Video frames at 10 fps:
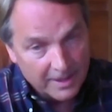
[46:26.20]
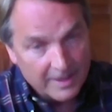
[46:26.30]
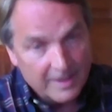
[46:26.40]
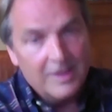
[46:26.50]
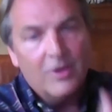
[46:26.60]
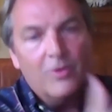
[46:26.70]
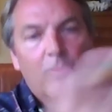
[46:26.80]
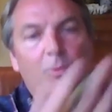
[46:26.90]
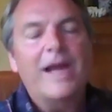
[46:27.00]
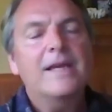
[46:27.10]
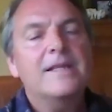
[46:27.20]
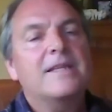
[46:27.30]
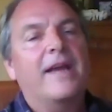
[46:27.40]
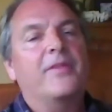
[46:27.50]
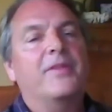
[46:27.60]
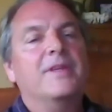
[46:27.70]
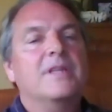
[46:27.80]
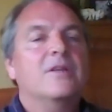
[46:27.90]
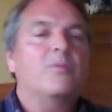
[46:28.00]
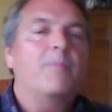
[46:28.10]
reconcile these
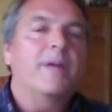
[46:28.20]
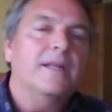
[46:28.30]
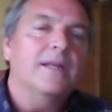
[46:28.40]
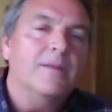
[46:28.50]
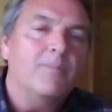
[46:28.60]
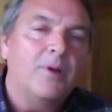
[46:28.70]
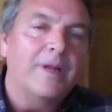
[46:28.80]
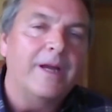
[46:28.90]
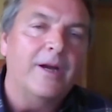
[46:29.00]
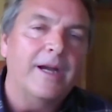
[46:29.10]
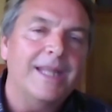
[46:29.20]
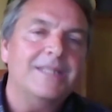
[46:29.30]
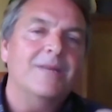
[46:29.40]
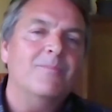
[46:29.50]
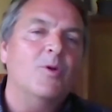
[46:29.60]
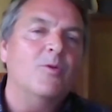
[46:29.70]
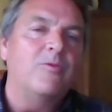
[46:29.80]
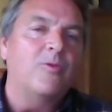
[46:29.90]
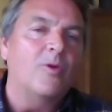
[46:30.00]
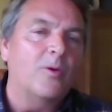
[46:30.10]
independent polarities and move
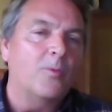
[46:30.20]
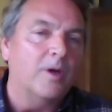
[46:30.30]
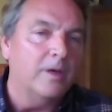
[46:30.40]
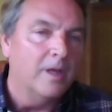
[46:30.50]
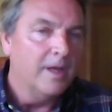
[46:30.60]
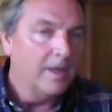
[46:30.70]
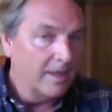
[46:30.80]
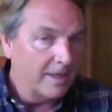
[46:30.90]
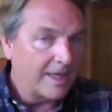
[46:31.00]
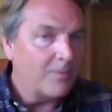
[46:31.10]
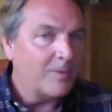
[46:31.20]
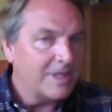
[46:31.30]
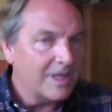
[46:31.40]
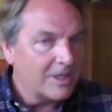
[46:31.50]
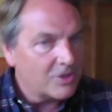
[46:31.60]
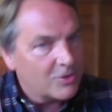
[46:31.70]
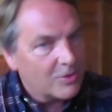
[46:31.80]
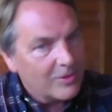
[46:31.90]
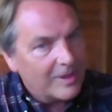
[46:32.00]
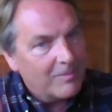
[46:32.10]
forward, can we say it's
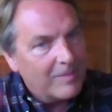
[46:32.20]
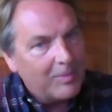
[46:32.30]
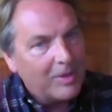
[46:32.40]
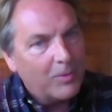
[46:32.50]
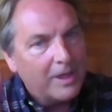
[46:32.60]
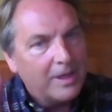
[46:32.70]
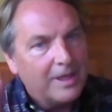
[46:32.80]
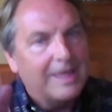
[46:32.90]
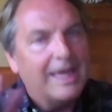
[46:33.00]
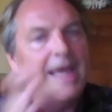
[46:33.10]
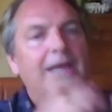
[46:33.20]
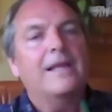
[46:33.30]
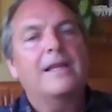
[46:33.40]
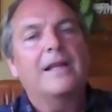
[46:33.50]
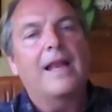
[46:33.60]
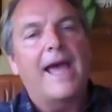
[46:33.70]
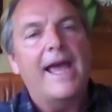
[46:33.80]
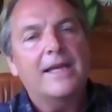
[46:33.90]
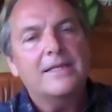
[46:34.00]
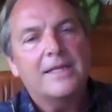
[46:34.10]
true that maybe we gain a little
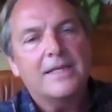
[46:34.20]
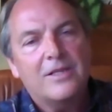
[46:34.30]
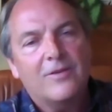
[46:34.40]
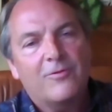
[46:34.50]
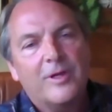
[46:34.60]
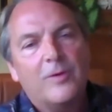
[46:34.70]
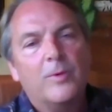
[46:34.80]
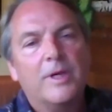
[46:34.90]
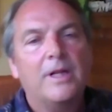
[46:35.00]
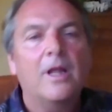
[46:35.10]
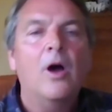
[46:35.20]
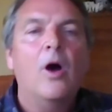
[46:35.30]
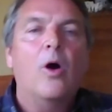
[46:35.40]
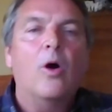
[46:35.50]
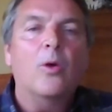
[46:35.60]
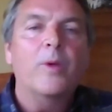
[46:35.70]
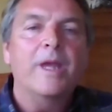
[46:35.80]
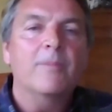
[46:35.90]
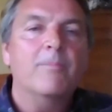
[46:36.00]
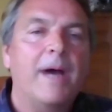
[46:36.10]
access to free will, or
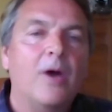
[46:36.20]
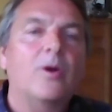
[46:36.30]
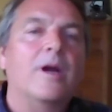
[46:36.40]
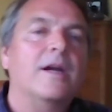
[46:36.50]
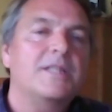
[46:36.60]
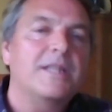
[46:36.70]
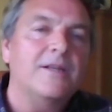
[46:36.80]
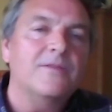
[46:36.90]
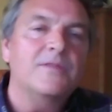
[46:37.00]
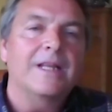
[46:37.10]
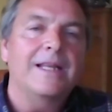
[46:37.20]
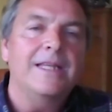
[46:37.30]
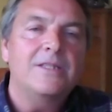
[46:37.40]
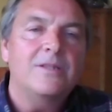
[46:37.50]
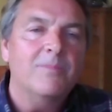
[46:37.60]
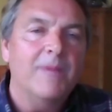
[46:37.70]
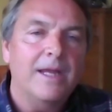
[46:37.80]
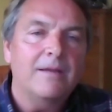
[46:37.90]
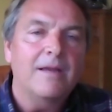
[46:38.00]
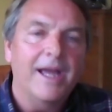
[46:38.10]
we empower ourselves at least to
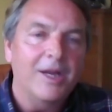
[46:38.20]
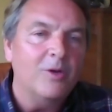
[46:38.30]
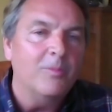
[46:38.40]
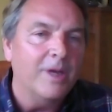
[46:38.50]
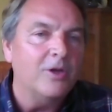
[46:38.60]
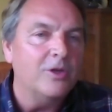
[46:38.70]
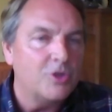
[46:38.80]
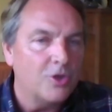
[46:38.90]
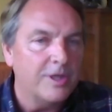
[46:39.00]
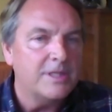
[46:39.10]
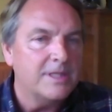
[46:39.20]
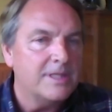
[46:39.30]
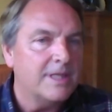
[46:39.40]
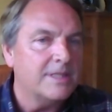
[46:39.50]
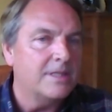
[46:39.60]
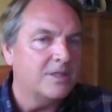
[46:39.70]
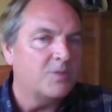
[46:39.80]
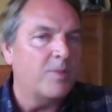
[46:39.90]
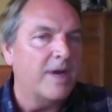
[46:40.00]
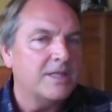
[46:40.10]
make higher, better choices as this
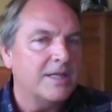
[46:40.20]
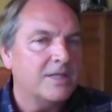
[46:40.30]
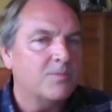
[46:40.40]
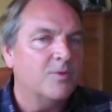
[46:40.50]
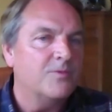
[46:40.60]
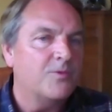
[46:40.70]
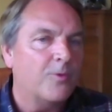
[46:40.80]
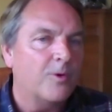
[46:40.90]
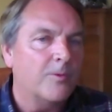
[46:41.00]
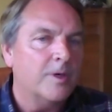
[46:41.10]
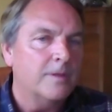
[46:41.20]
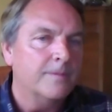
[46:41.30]
process moves forward?